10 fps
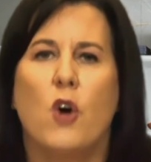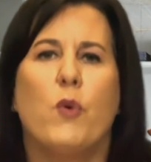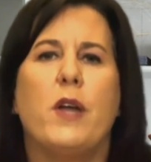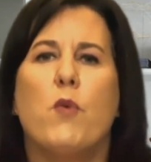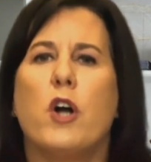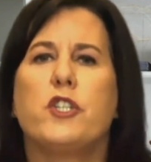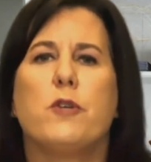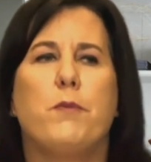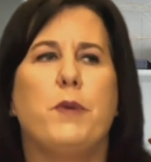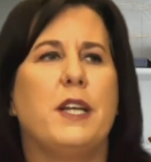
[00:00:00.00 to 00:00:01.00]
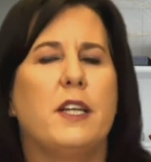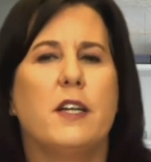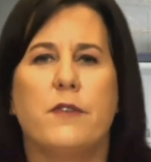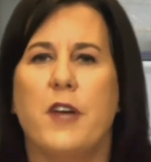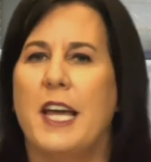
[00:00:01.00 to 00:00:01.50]
We want to
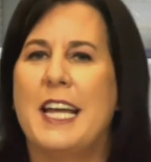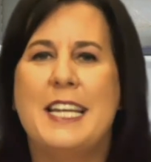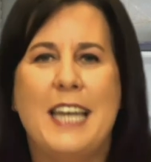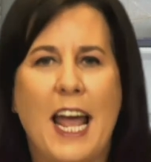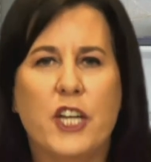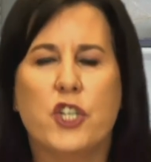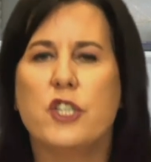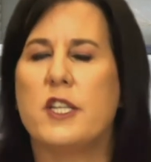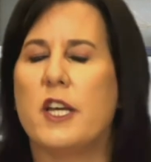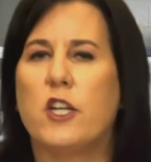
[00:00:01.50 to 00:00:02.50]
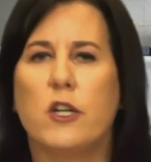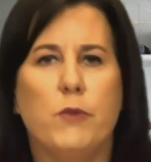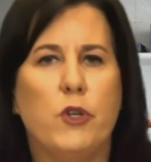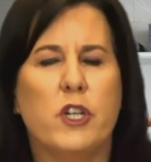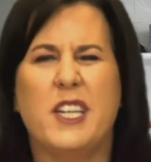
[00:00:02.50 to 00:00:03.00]
live in nations and
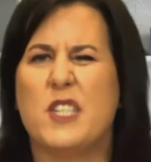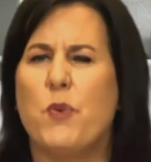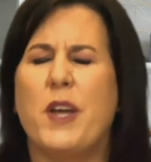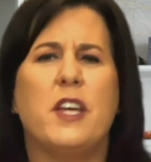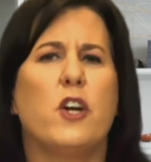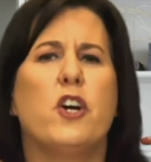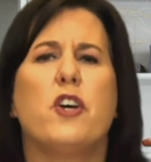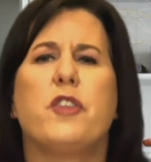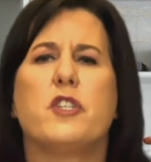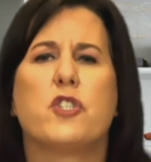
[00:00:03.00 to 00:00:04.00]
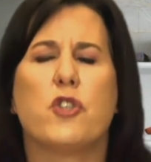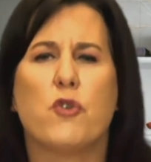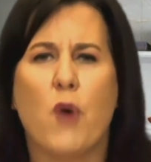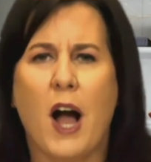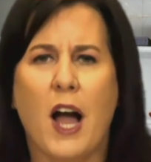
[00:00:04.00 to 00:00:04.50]
communities where the earth is
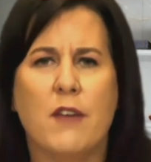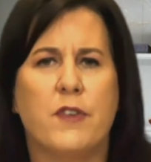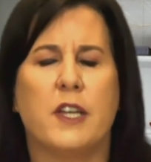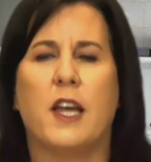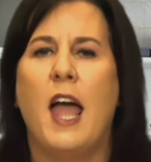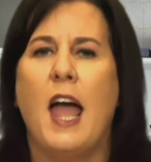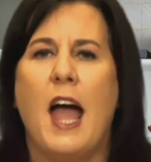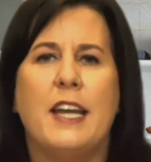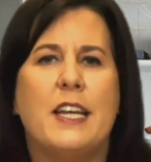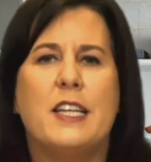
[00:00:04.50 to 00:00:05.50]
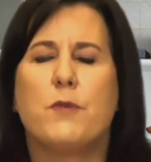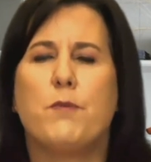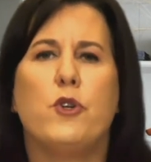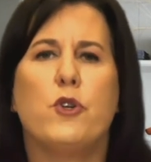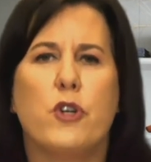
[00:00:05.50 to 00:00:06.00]
thriving and it is
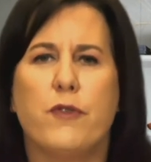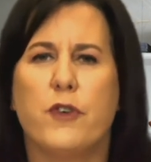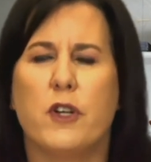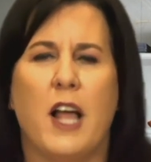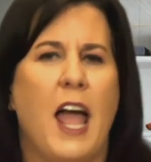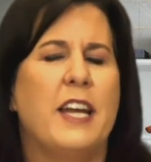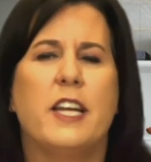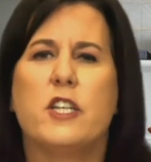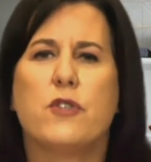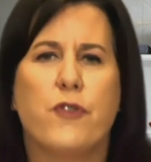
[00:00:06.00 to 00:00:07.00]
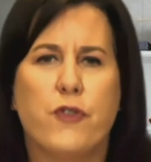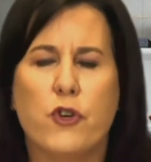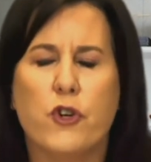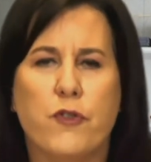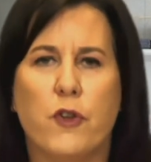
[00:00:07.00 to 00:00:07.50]
beautiful and it is
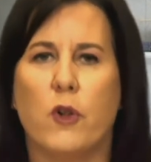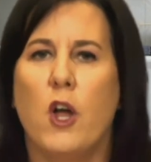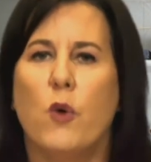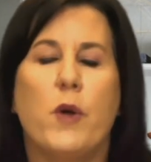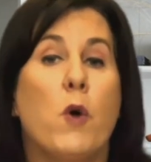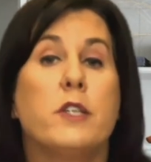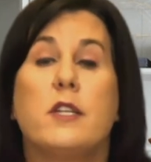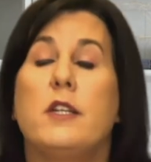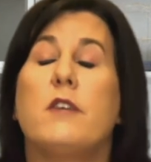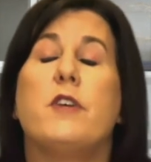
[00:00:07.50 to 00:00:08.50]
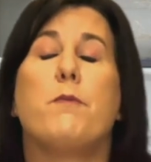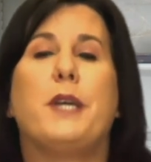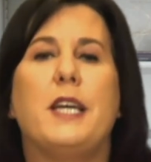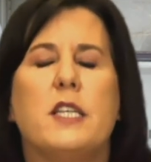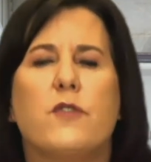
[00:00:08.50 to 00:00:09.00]
fruitful. We want to live in
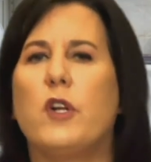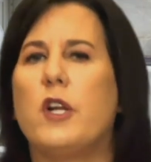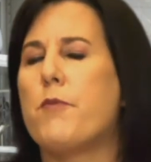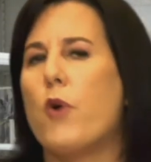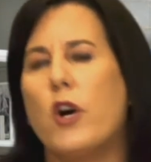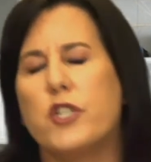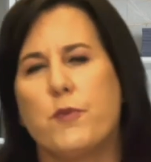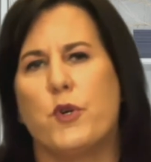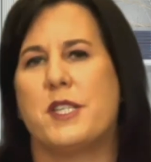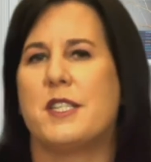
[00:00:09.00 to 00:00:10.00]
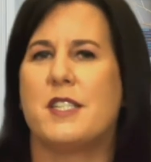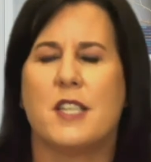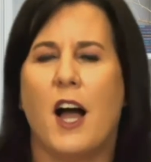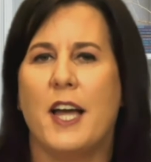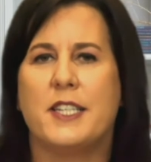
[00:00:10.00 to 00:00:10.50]
peaceful and prosperous
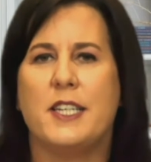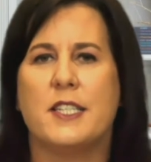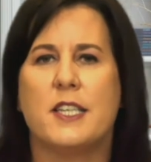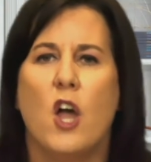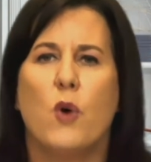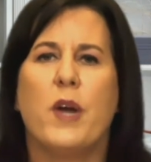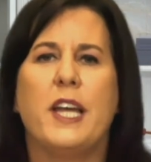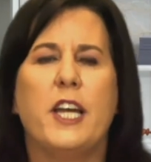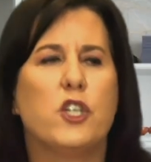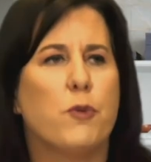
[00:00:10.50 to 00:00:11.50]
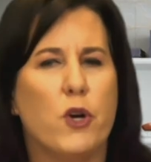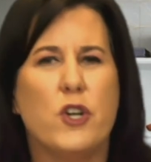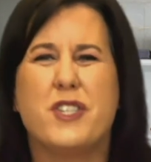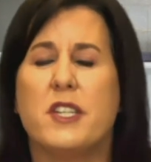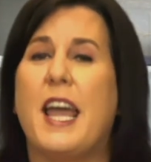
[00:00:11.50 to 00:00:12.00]
societies where each
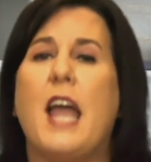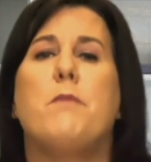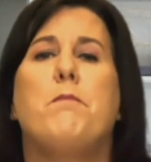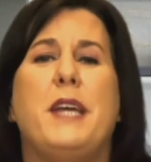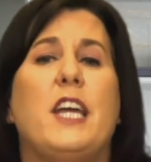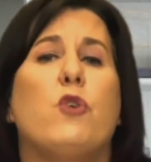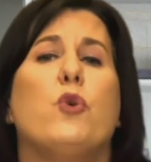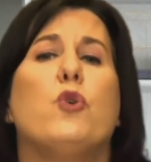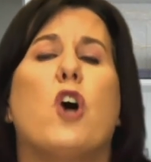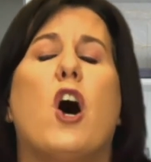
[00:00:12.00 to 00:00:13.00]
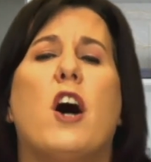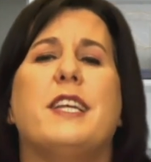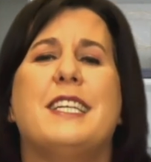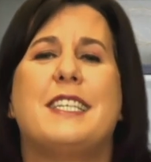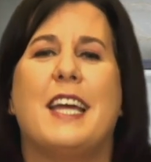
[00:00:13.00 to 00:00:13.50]
person can be who God
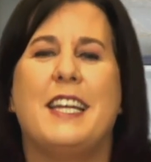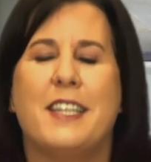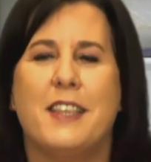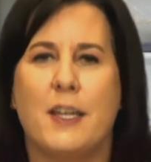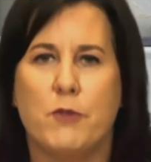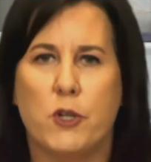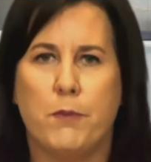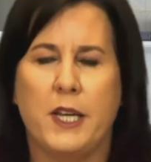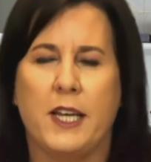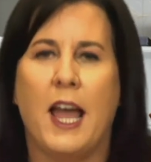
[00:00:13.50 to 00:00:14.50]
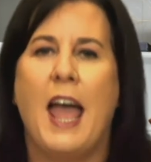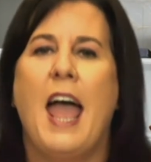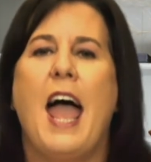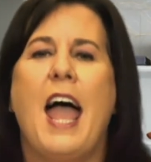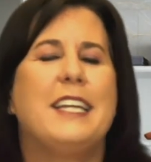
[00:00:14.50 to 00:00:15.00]
intended them to be.
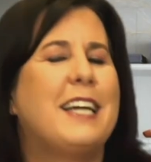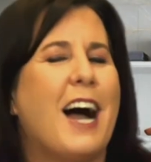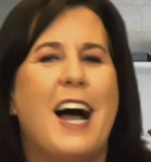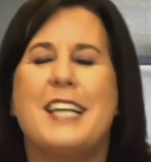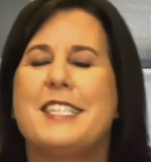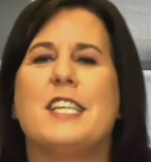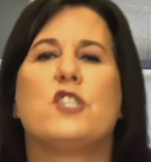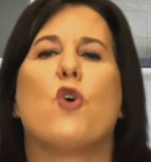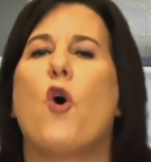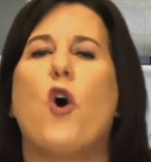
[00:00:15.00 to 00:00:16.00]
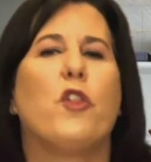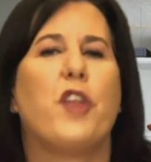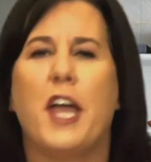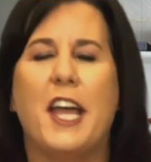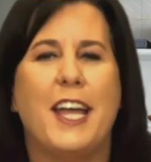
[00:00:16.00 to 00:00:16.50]
And guys, it's all
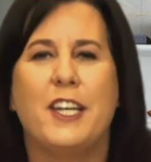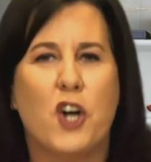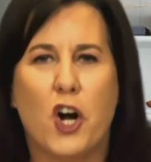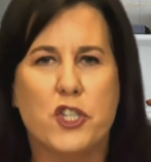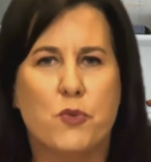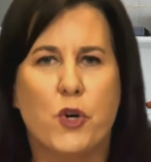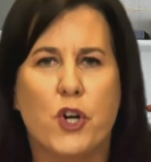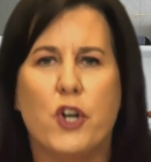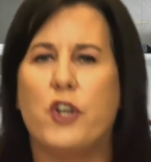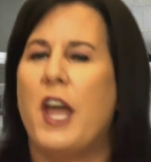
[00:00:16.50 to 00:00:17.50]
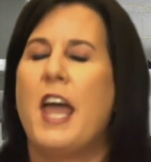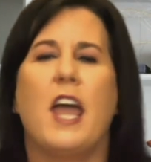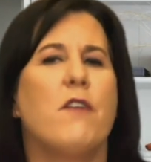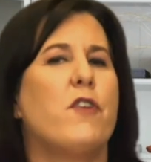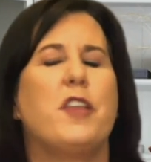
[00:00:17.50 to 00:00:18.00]
there in God's word.
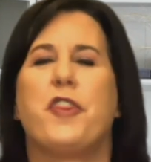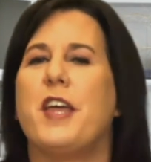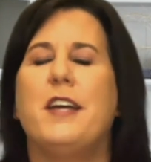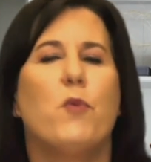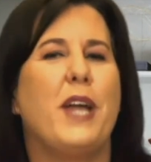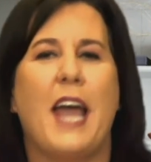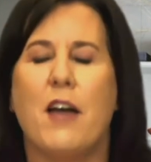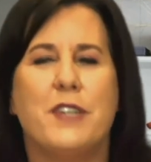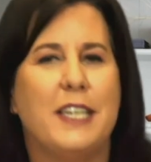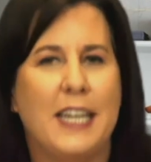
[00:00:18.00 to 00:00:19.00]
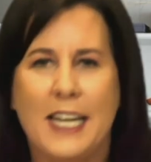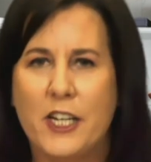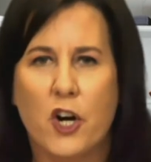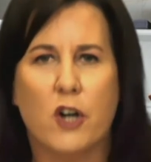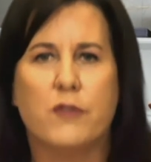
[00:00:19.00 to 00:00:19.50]
Everything we have
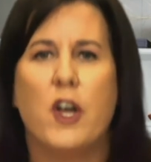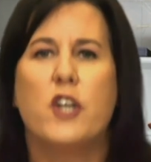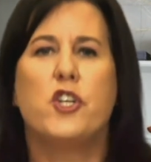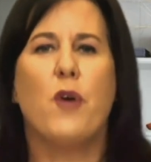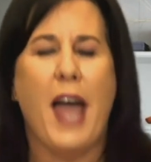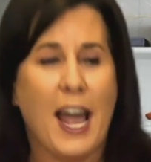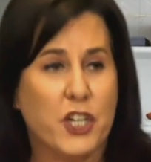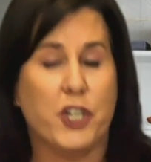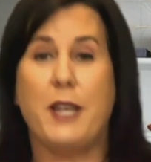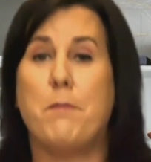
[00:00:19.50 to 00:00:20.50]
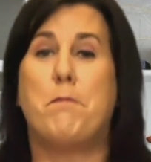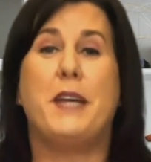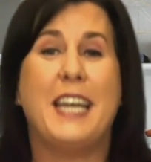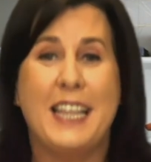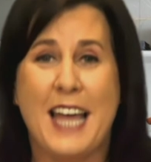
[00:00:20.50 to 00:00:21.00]
need of to actually
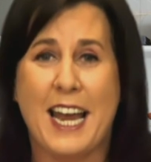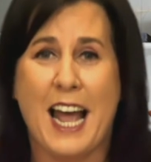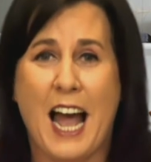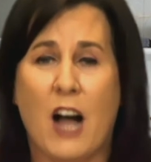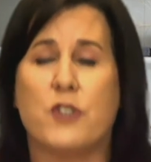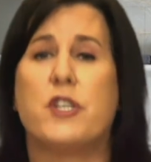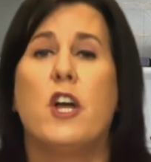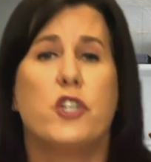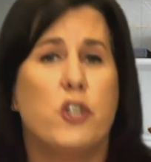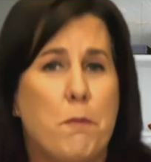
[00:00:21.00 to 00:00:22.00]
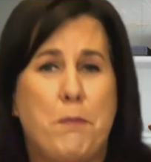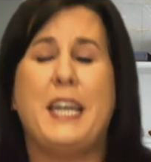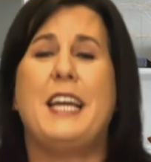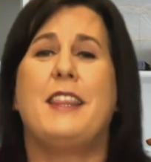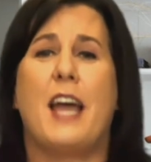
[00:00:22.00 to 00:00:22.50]
be that house, to
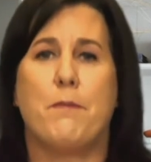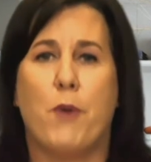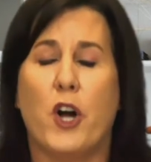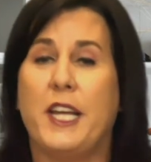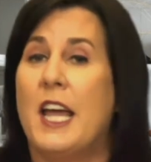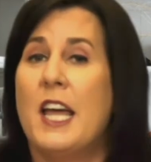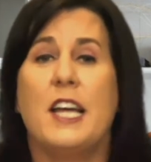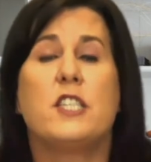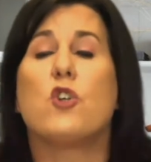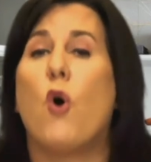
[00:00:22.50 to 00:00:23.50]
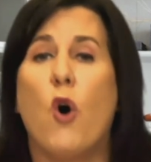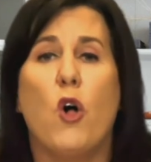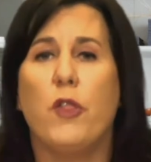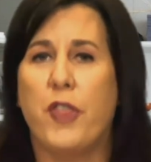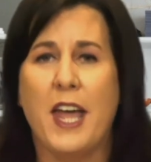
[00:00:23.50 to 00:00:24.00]
be that body, it's
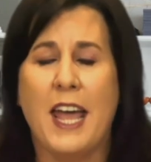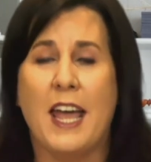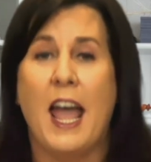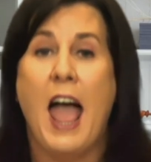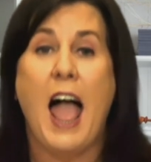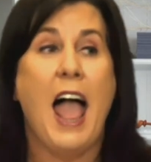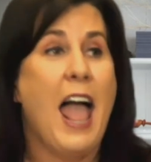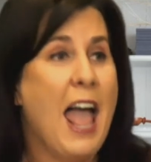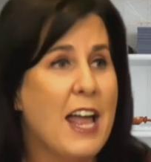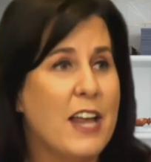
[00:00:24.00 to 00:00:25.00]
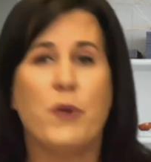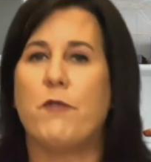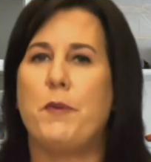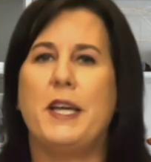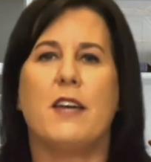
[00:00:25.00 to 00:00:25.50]
all there. And
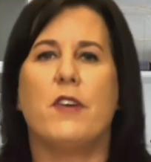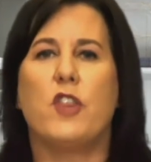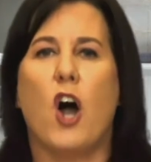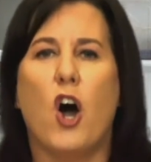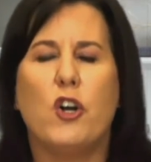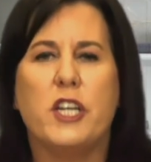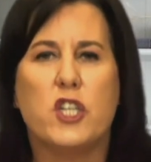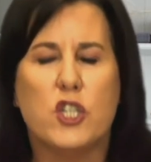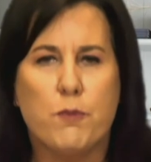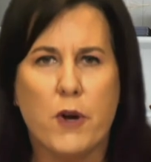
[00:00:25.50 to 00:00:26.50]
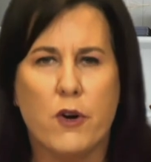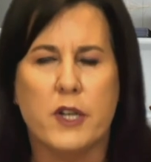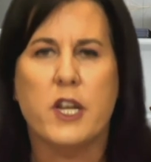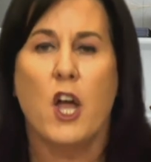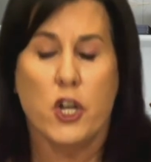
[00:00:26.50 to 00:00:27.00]
we've been given the Holy
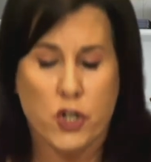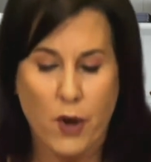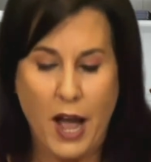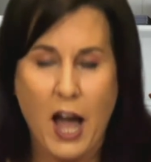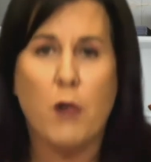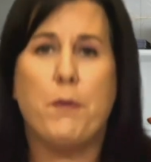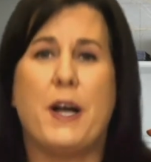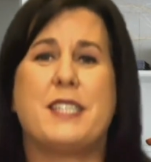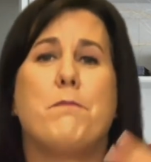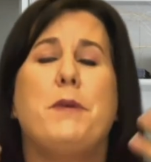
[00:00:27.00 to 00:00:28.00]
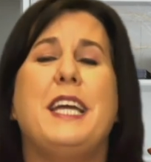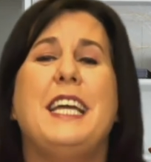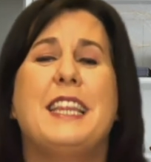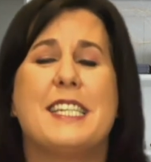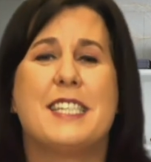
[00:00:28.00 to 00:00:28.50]
Spirit to help us
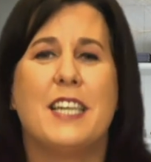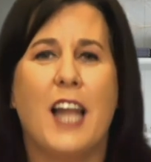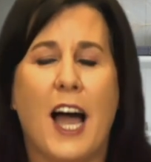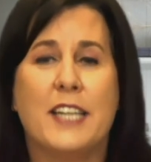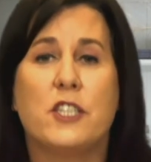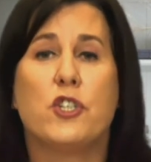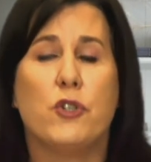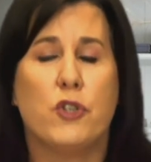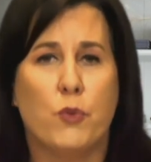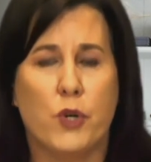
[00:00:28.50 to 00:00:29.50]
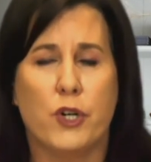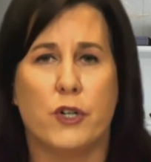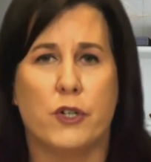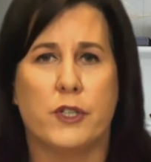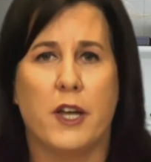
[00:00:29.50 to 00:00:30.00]
be this light to the
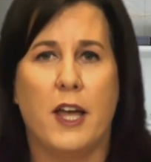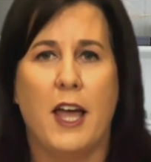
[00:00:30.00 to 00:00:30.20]
world.